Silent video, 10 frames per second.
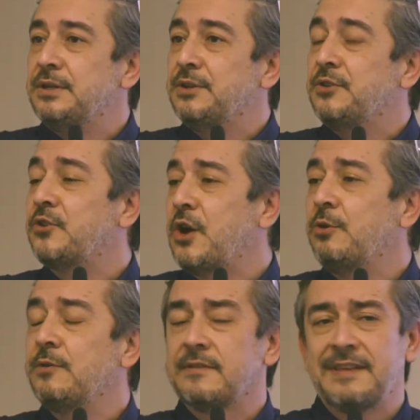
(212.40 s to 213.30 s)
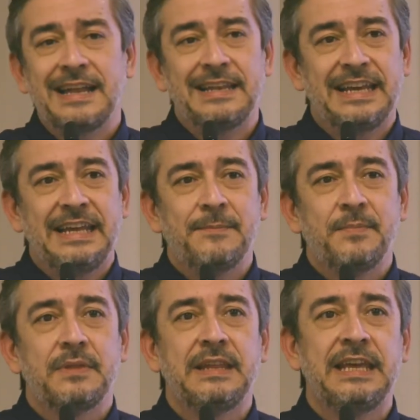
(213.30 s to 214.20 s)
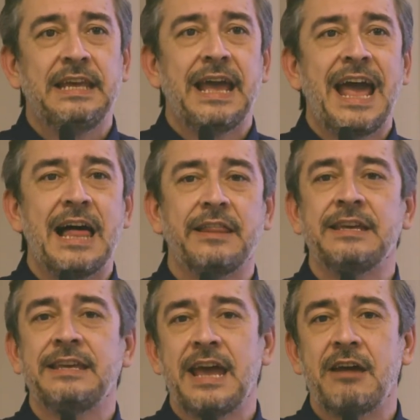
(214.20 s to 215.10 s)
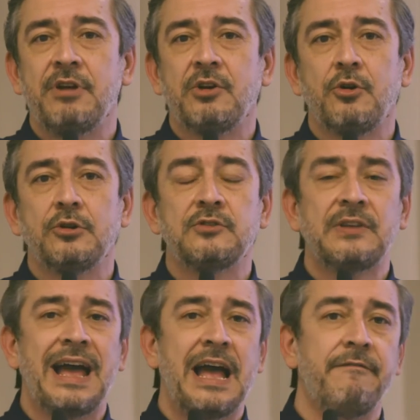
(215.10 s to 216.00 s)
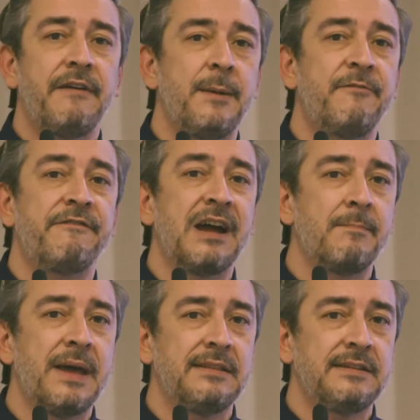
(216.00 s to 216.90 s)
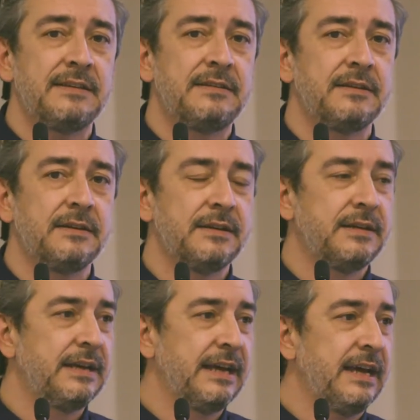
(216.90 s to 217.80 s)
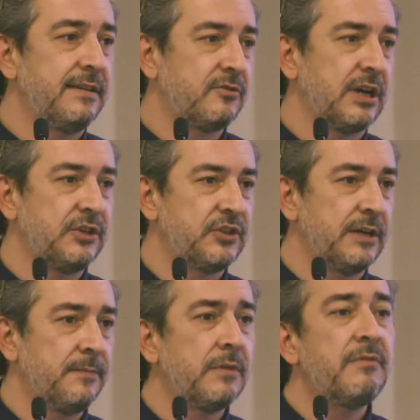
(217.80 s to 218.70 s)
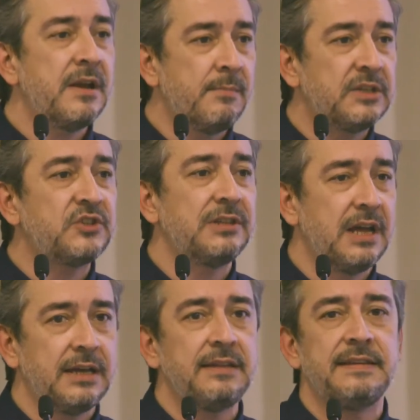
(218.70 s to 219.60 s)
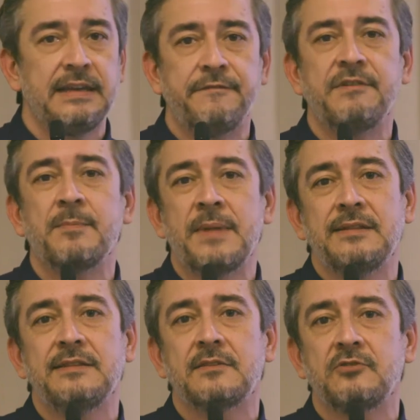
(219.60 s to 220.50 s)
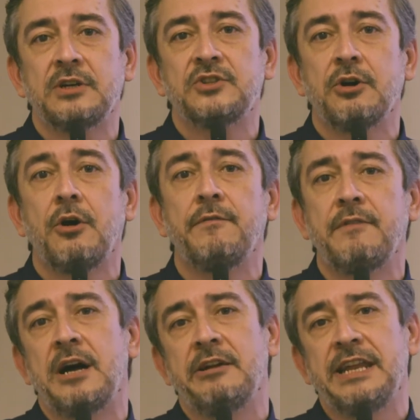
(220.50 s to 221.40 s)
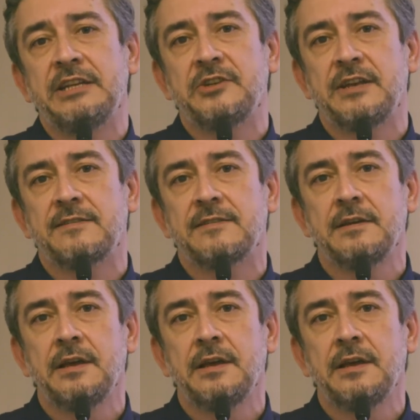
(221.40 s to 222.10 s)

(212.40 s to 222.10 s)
So sadly, the health and care records have a fragmented structure, very much like the fragmented structure of our NHS.